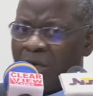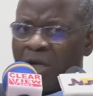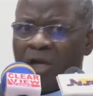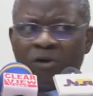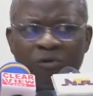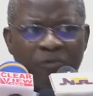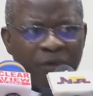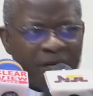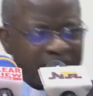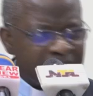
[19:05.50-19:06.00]

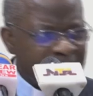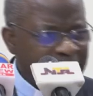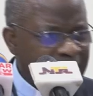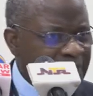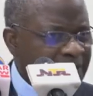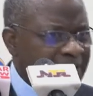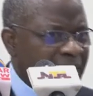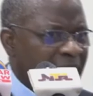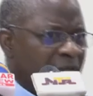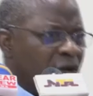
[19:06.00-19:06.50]
Reason
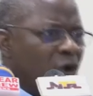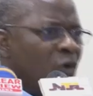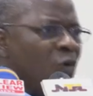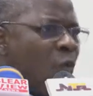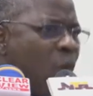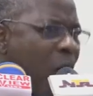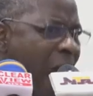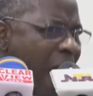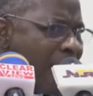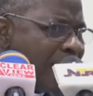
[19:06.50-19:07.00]
is that
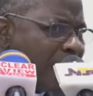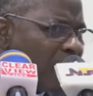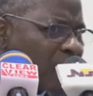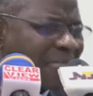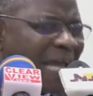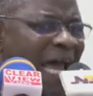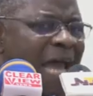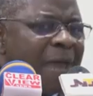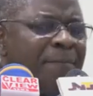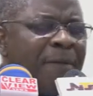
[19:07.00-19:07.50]
why must
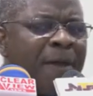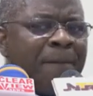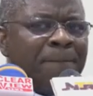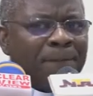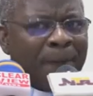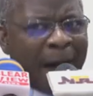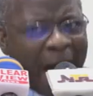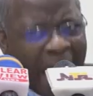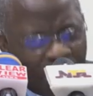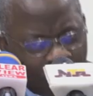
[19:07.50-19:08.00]
I be
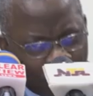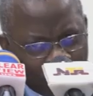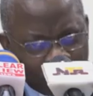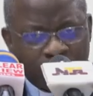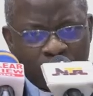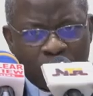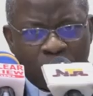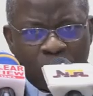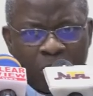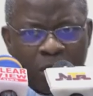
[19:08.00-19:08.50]
bound
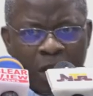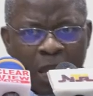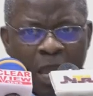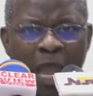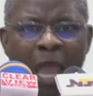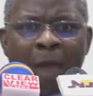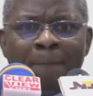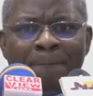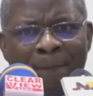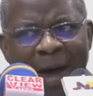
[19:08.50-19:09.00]

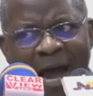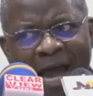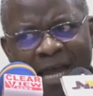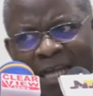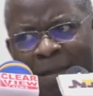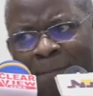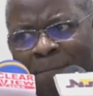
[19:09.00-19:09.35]
by the